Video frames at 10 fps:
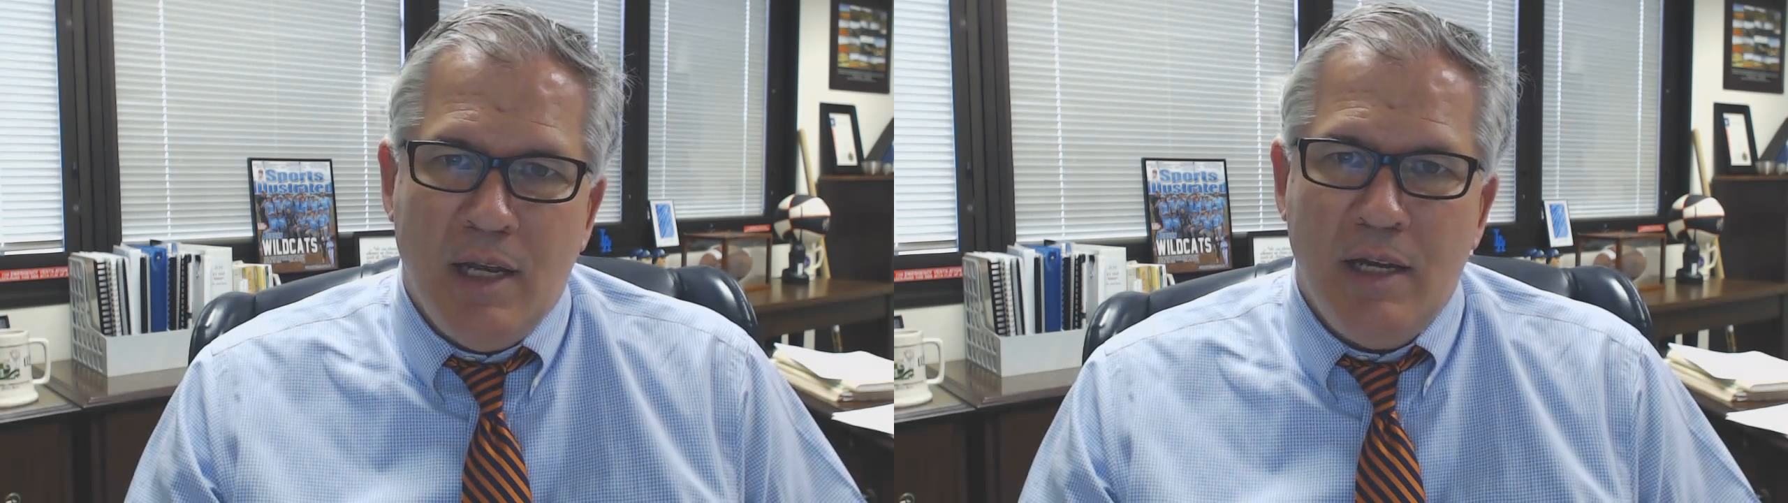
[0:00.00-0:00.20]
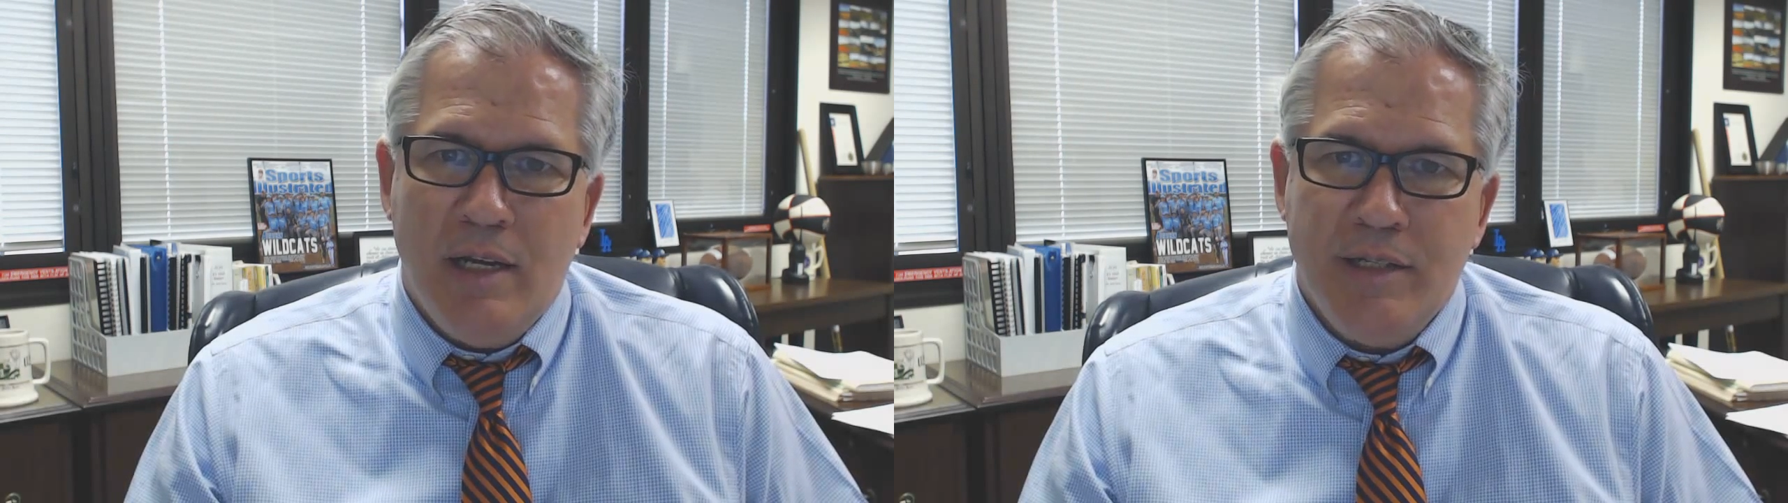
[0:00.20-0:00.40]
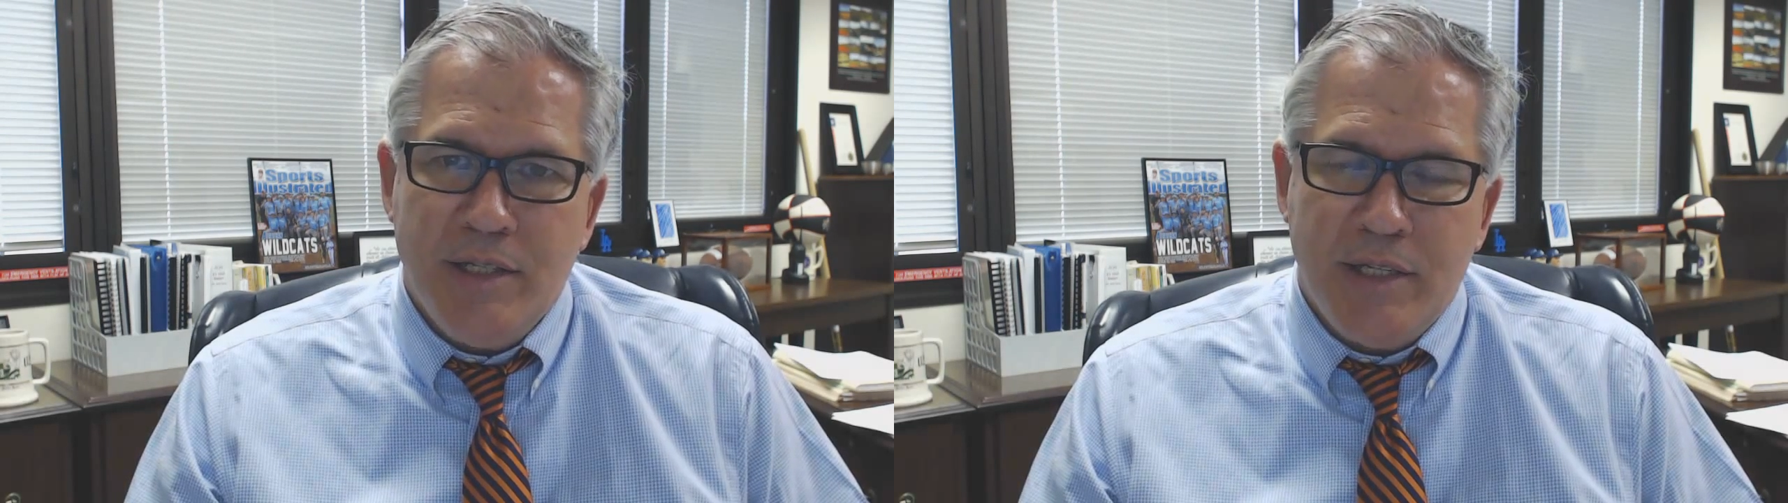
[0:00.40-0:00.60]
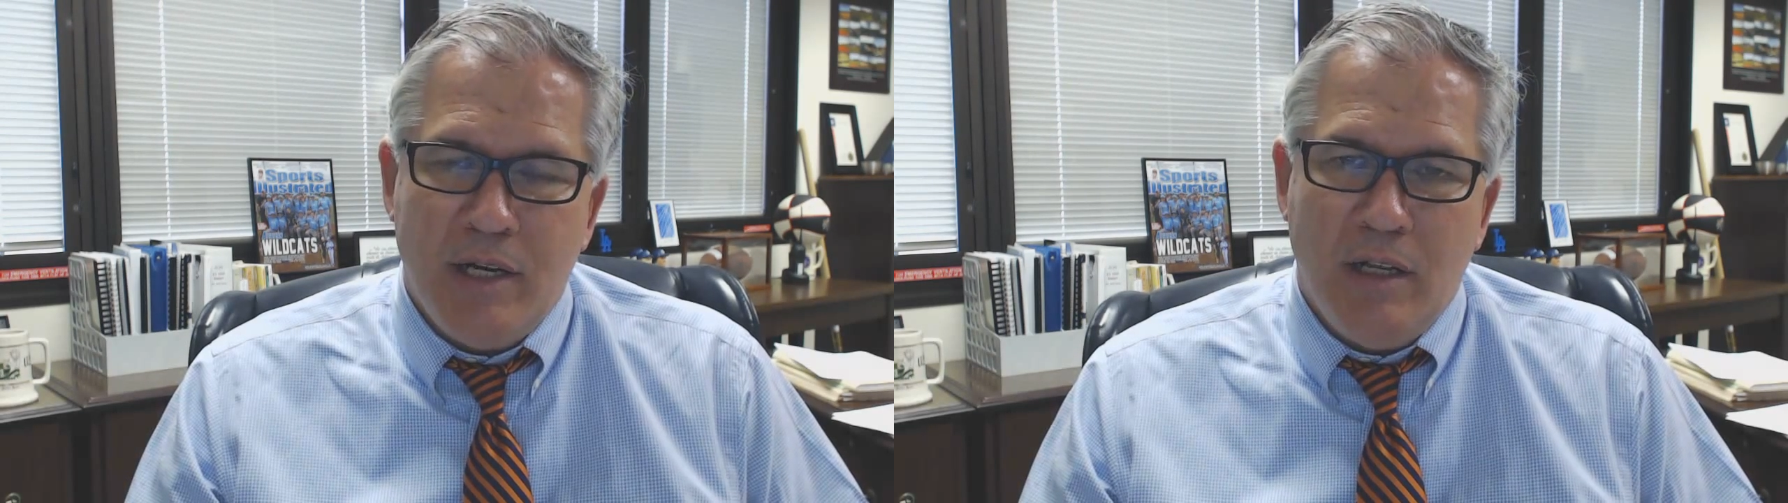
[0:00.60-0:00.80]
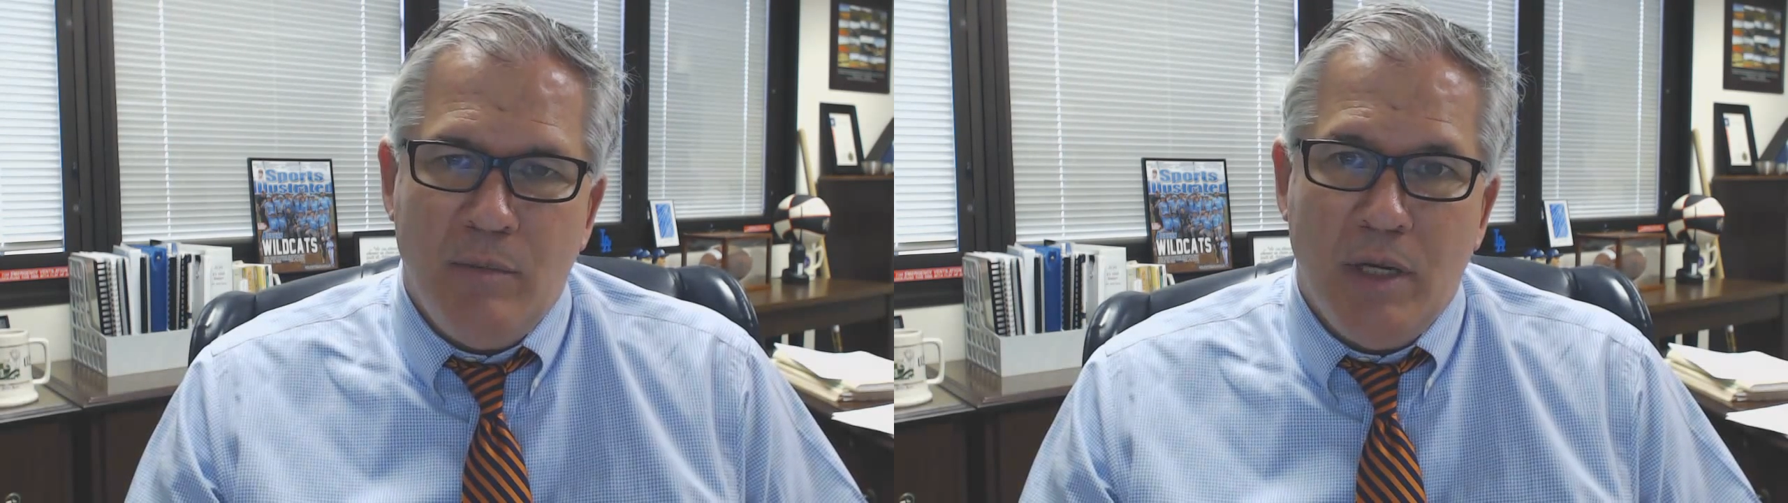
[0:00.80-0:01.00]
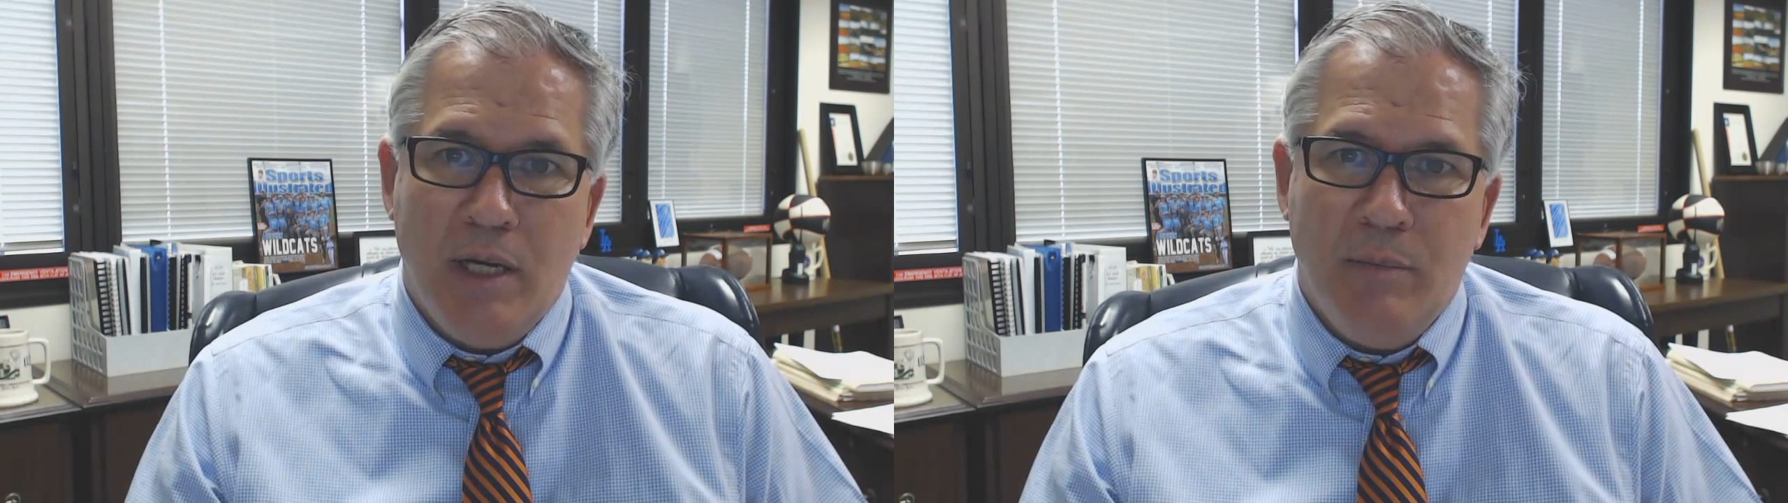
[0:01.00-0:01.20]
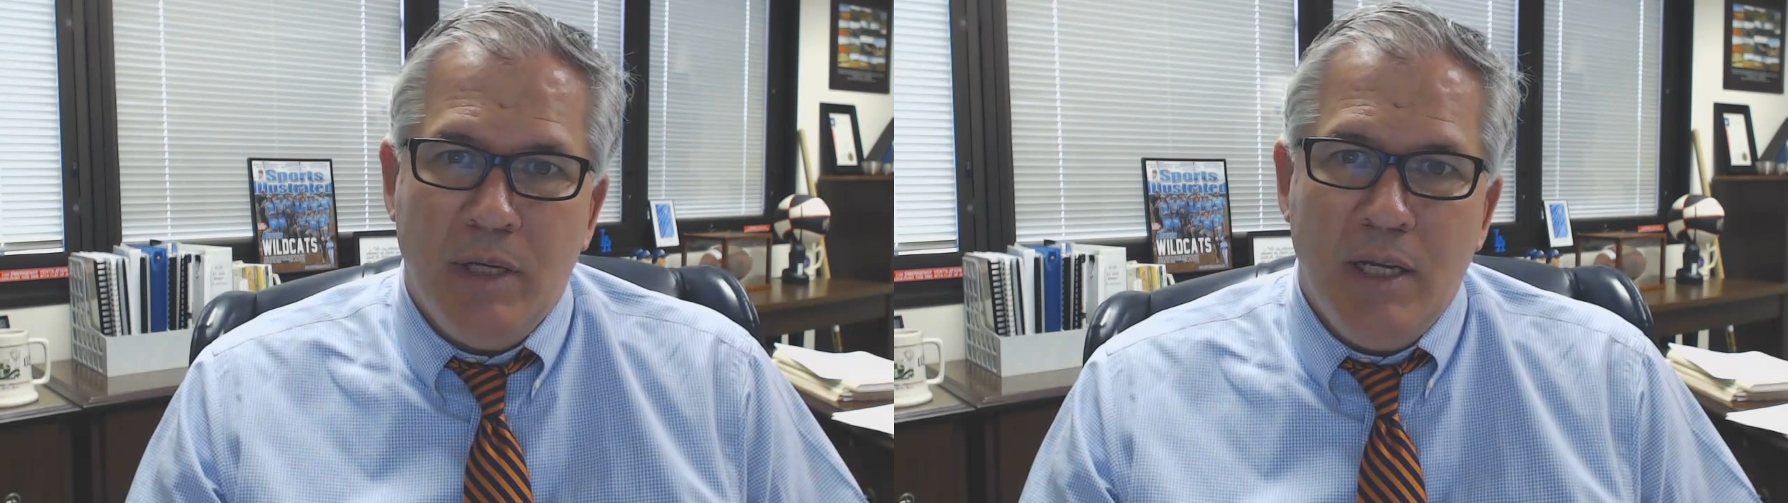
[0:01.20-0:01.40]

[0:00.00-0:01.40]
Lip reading: and not necessarily mine.